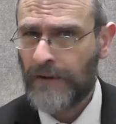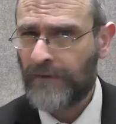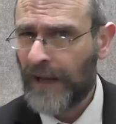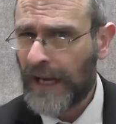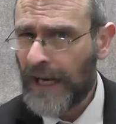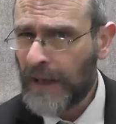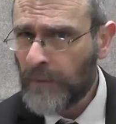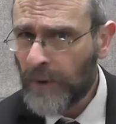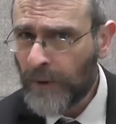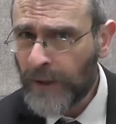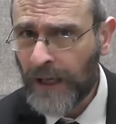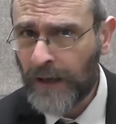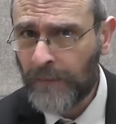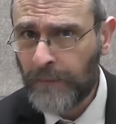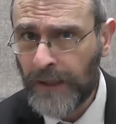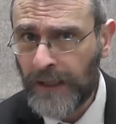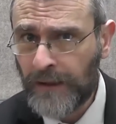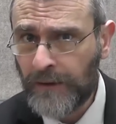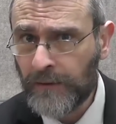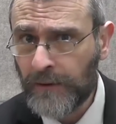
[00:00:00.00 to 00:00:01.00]
V'hem lo
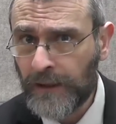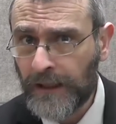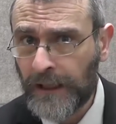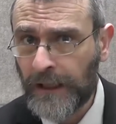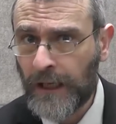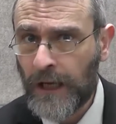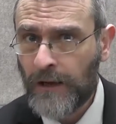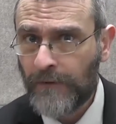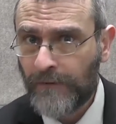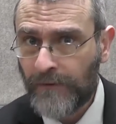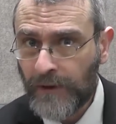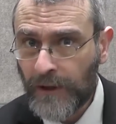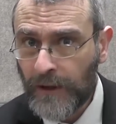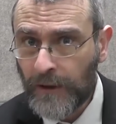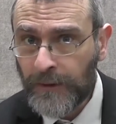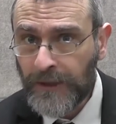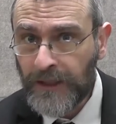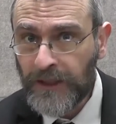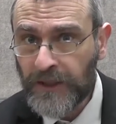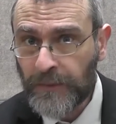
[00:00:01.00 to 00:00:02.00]
yaminu li
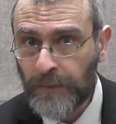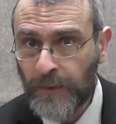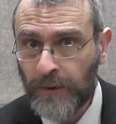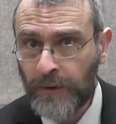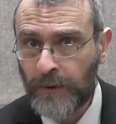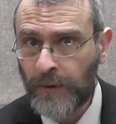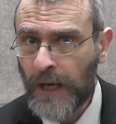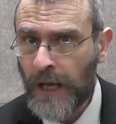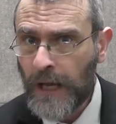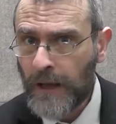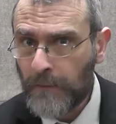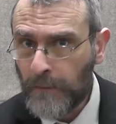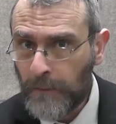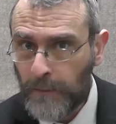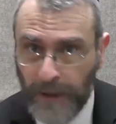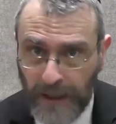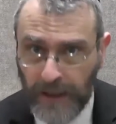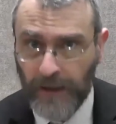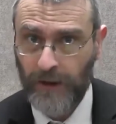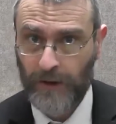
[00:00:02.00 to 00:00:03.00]
v'lo yishma'u
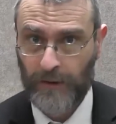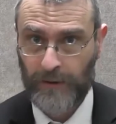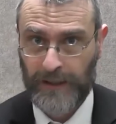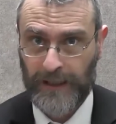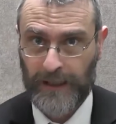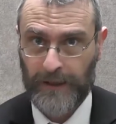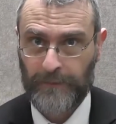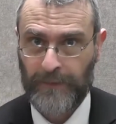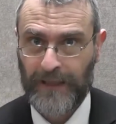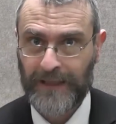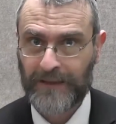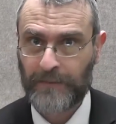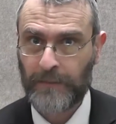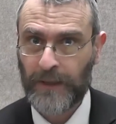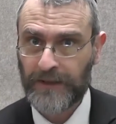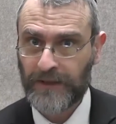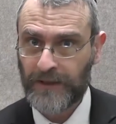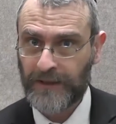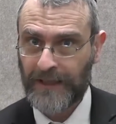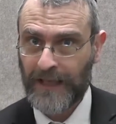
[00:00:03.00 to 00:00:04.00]
bikoli. As
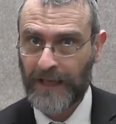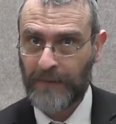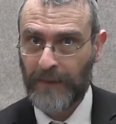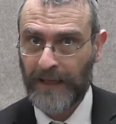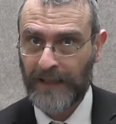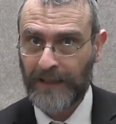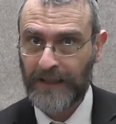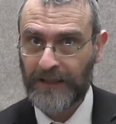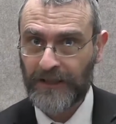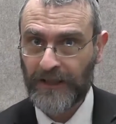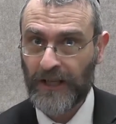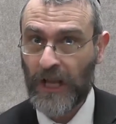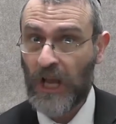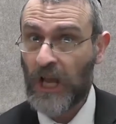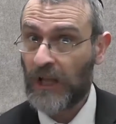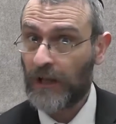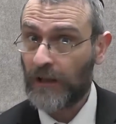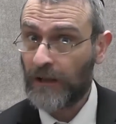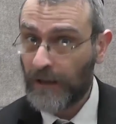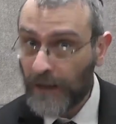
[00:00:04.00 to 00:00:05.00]
much as they may listen
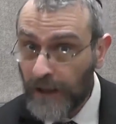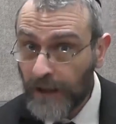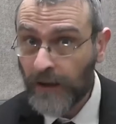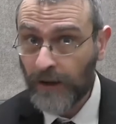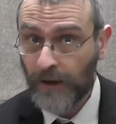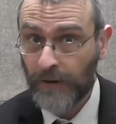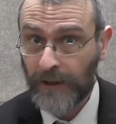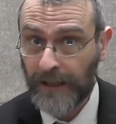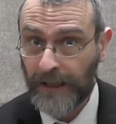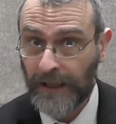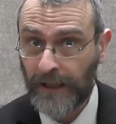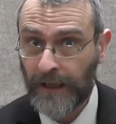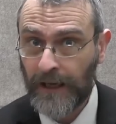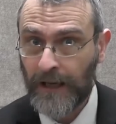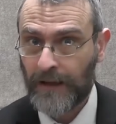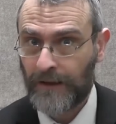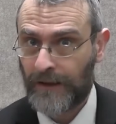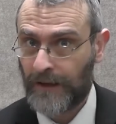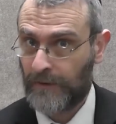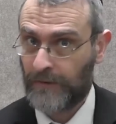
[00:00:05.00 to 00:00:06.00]
likoli,
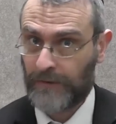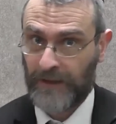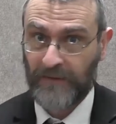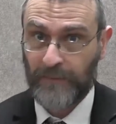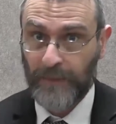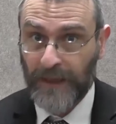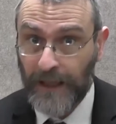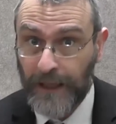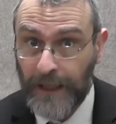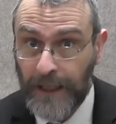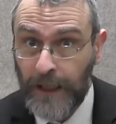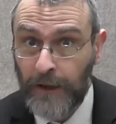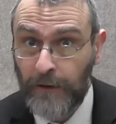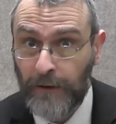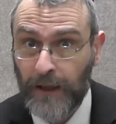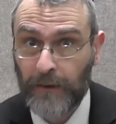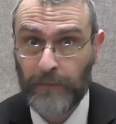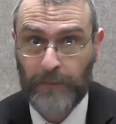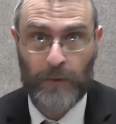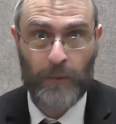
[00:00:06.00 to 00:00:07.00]
they'll give me a
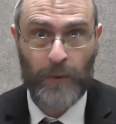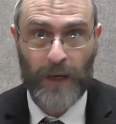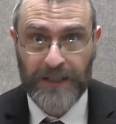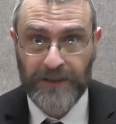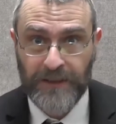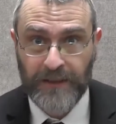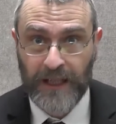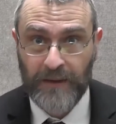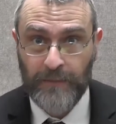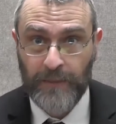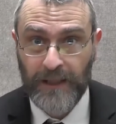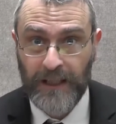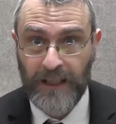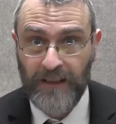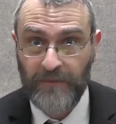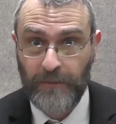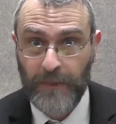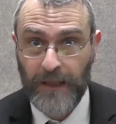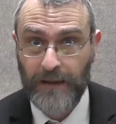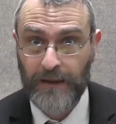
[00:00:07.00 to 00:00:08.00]
hearing, but why should they
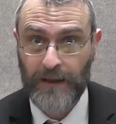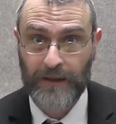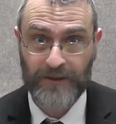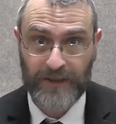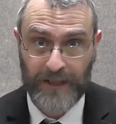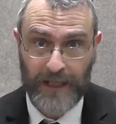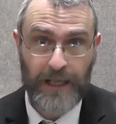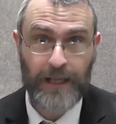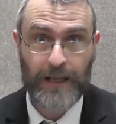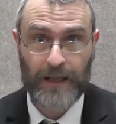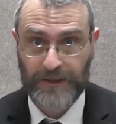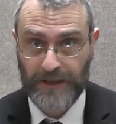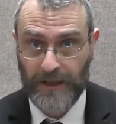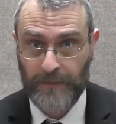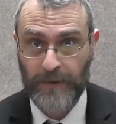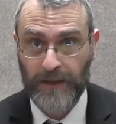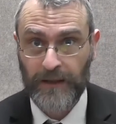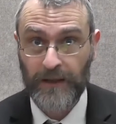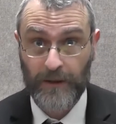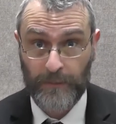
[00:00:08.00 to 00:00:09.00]
believe me? They'll say,
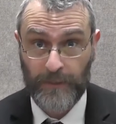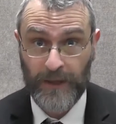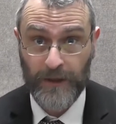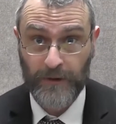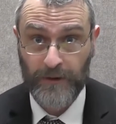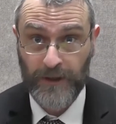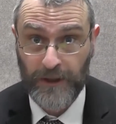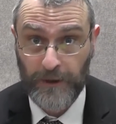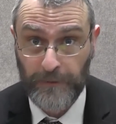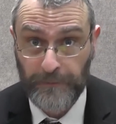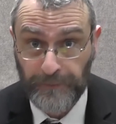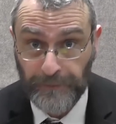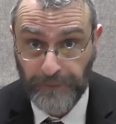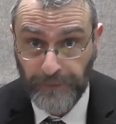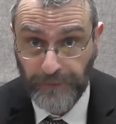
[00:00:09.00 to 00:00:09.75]
Hashem didn't appear to you.